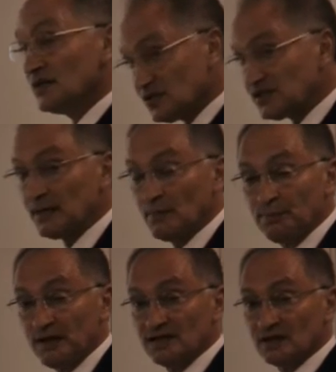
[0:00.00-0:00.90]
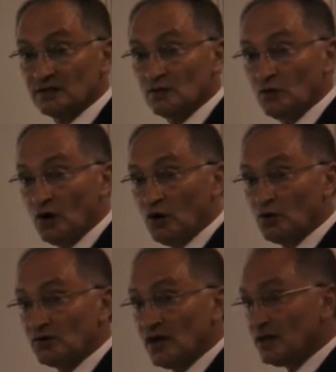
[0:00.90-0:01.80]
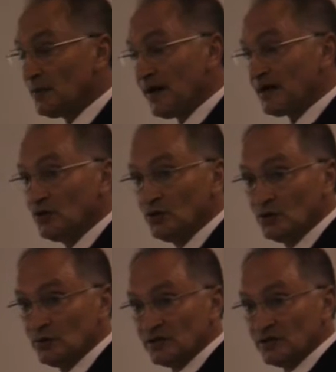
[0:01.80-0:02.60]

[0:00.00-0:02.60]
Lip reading: the same opinion will hold no matter who